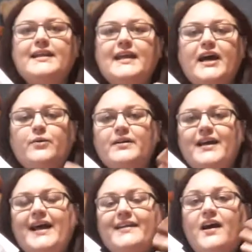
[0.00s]
Now,
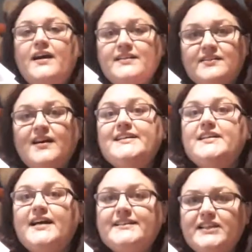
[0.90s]
and I
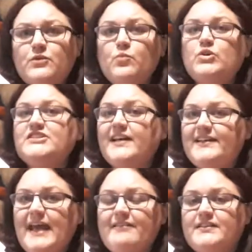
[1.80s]
decided I didn't want a
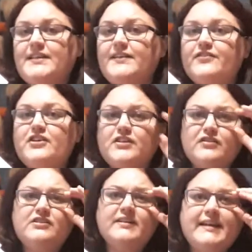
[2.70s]
narrative because I
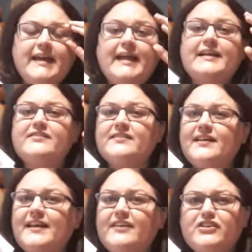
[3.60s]
was looking at it and there's
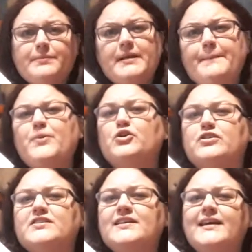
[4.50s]
so many
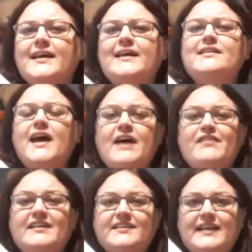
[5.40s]
books that
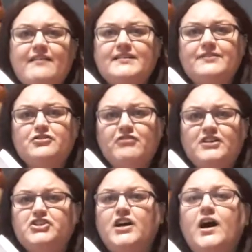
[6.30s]
have it as a narrative
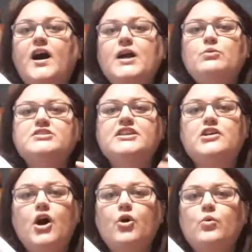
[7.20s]
structure. I
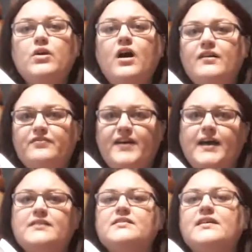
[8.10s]
wanted cold, hard
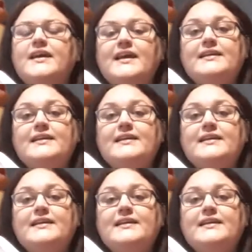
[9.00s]
facts.